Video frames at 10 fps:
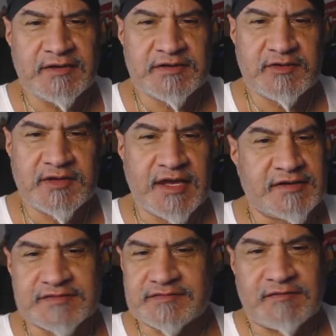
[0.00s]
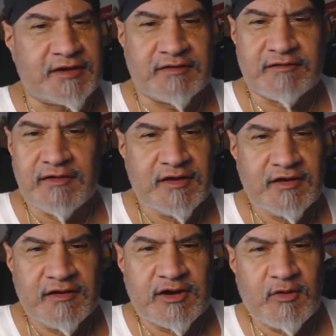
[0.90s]
You can't just like
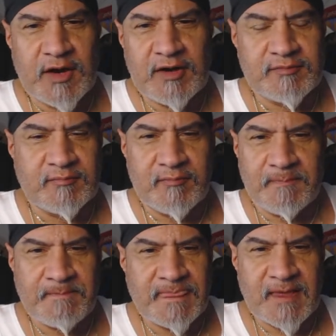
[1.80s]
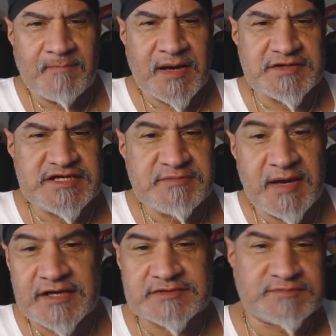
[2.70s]
go out and buy cheap
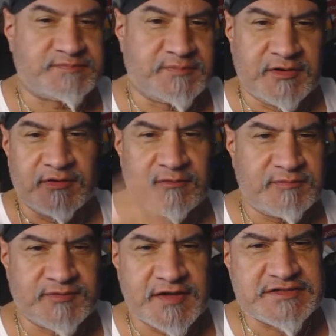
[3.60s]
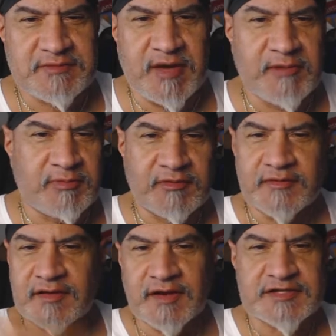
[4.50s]
ass tracing paper
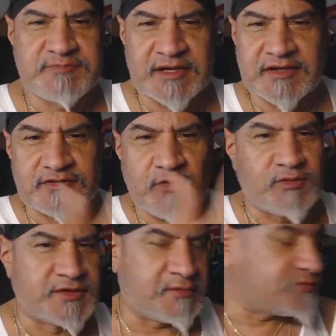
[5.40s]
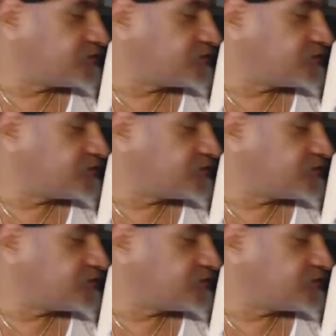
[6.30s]
and expect it to hold up